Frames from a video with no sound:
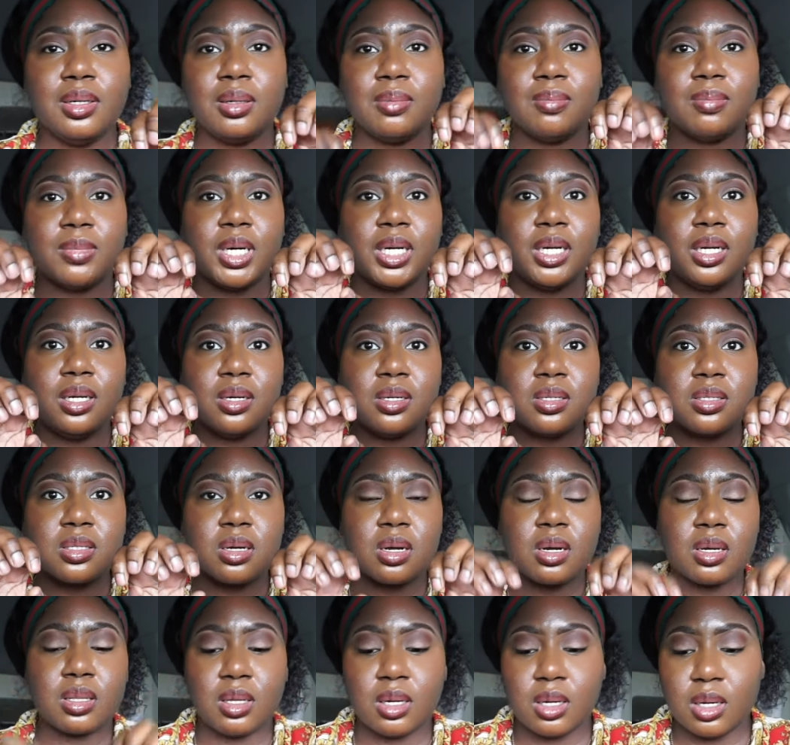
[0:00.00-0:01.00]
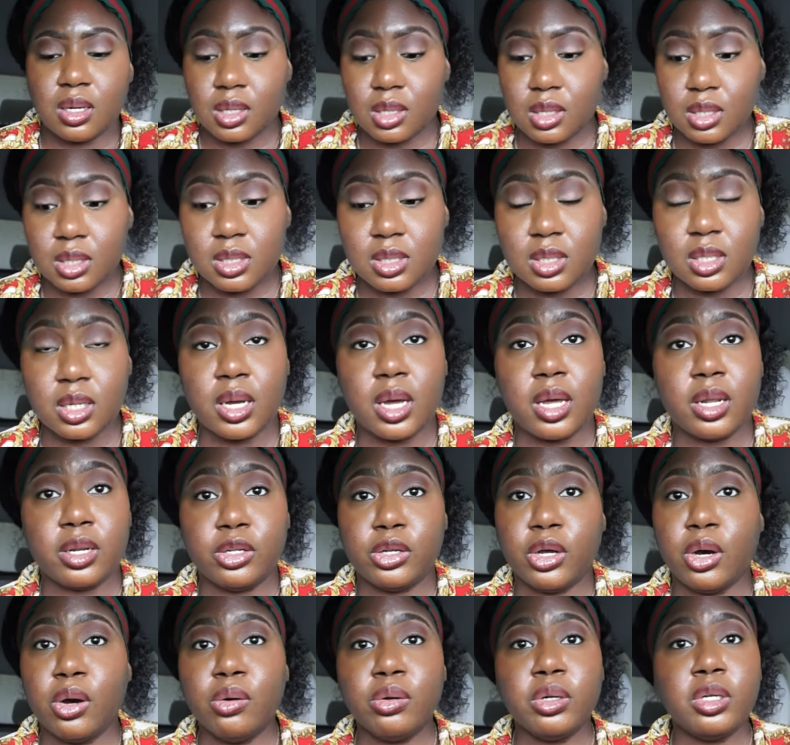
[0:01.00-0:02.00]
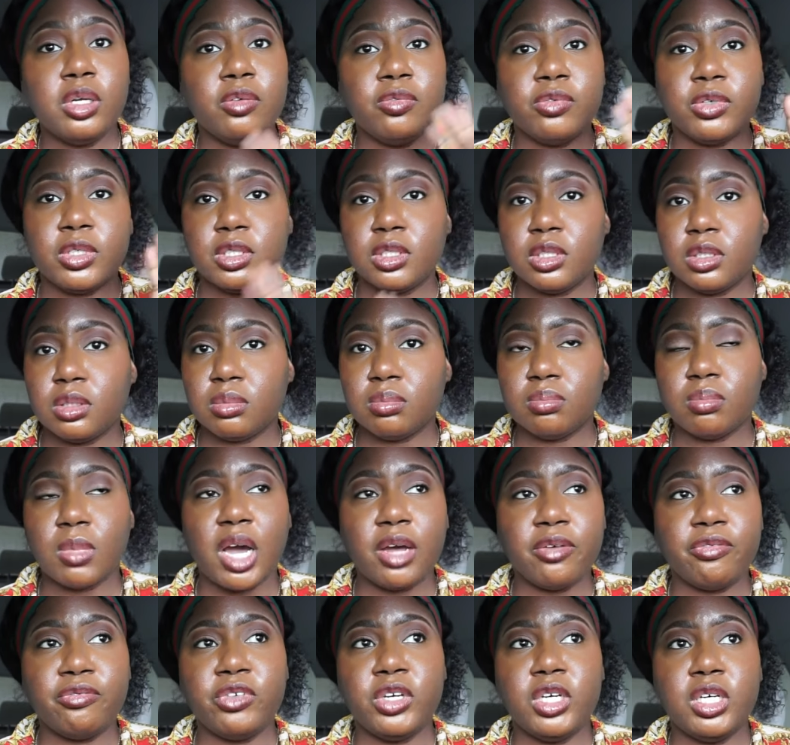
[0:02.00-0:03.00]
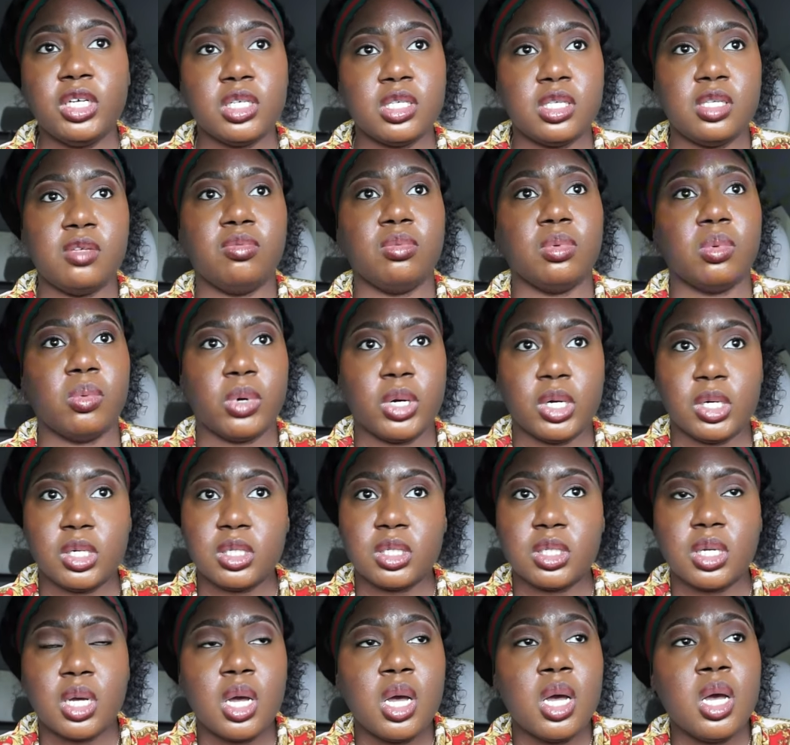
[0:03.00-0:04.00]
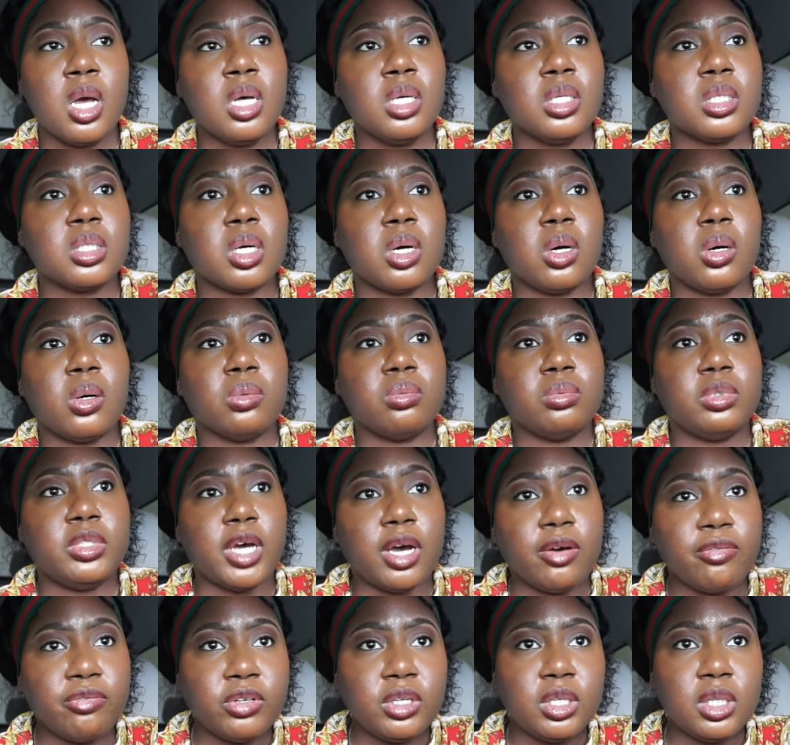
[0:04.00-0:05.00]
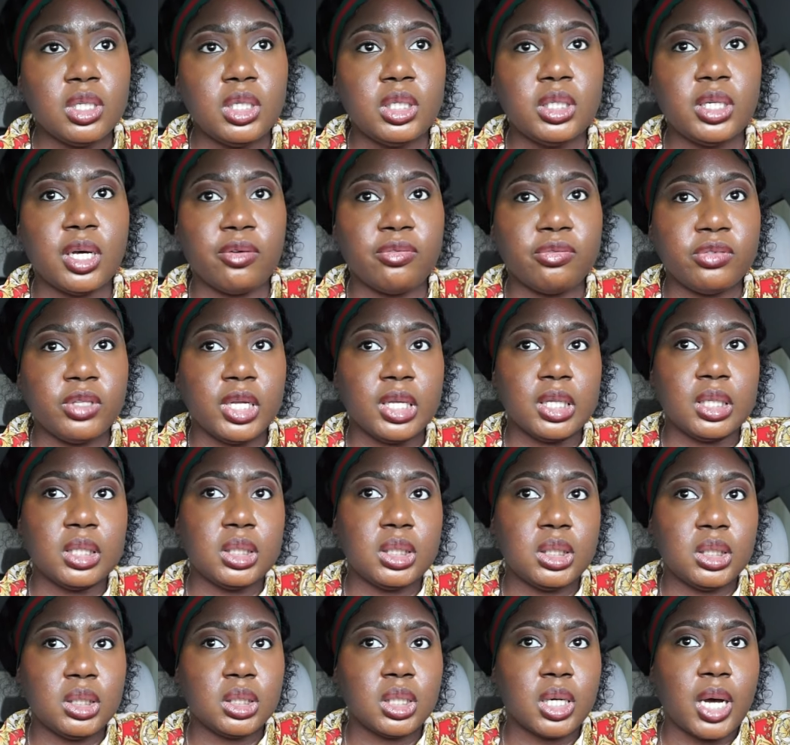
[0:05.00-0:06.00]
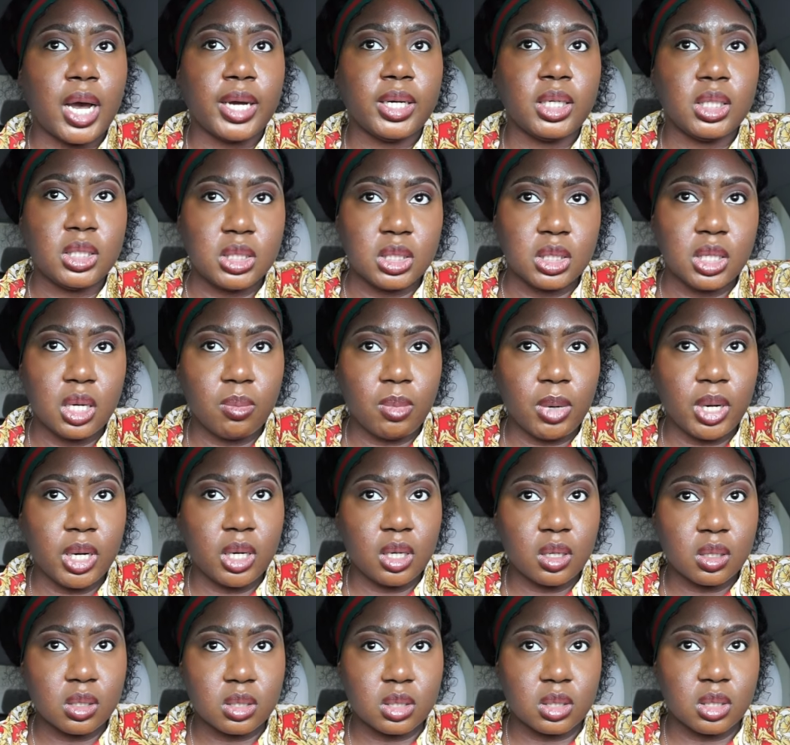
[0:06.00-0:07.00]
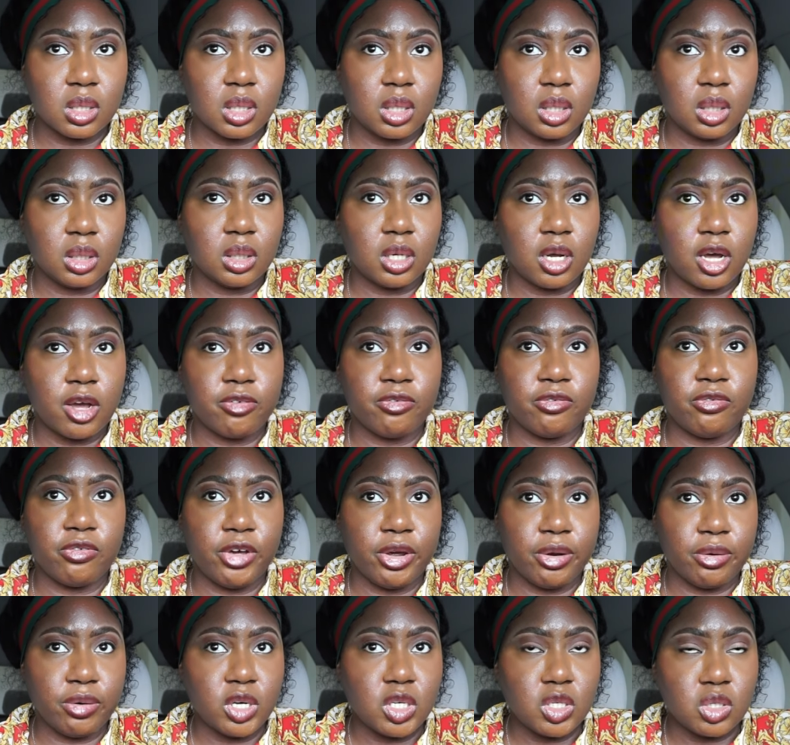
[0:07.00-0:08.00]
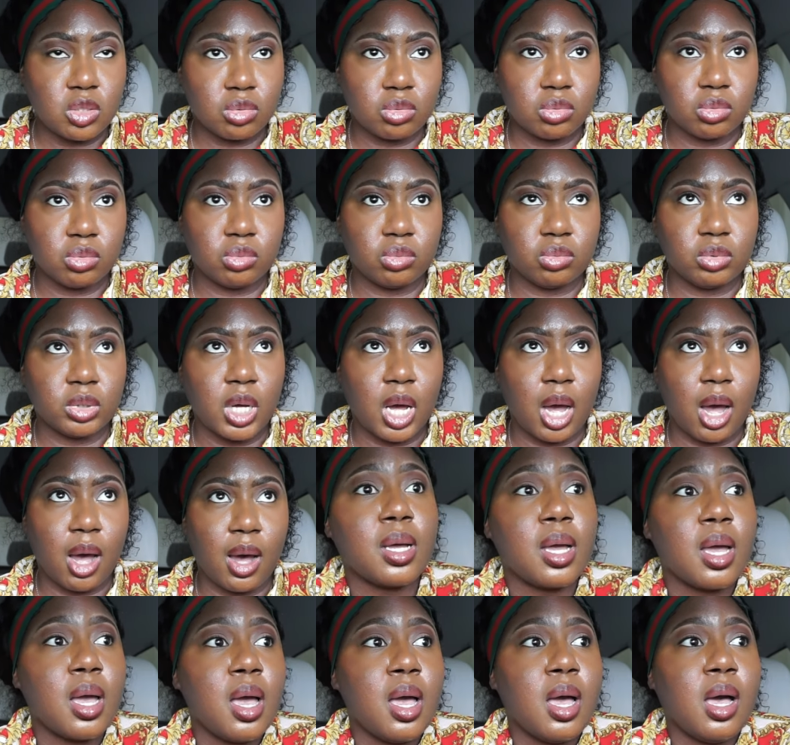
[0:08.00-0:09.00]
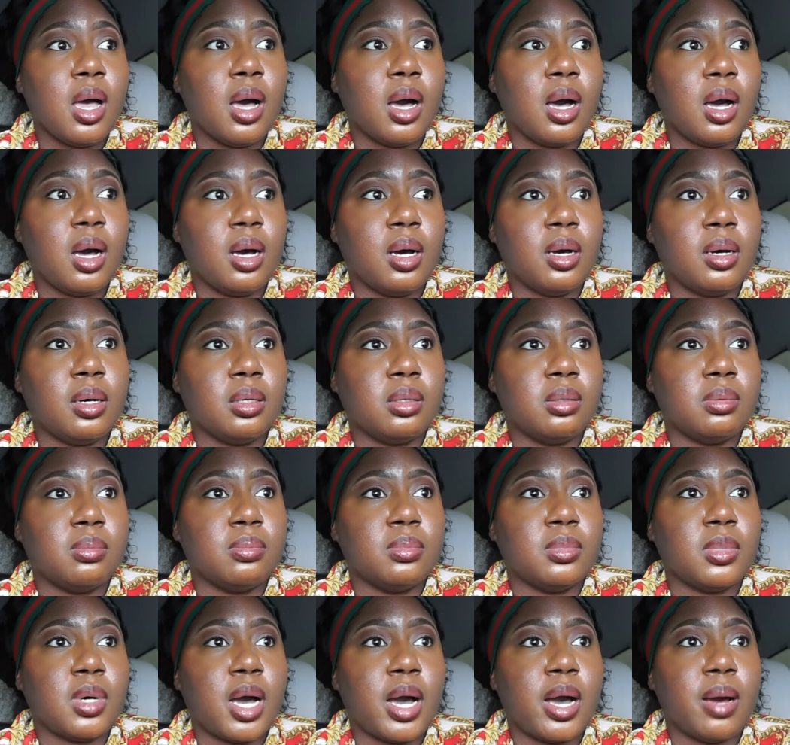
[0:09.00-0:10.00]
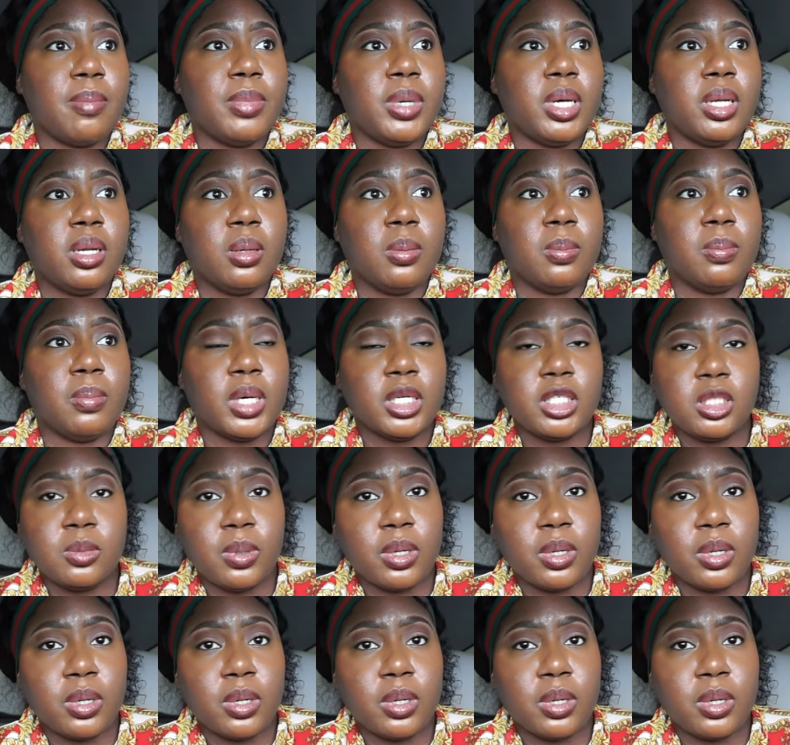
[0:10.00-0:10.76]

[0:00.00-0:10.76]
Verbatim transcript: my nails are the ugliest thing and don't even my feet is even worse so definitely definitely i need to get my nails done very soon um, i'm in a much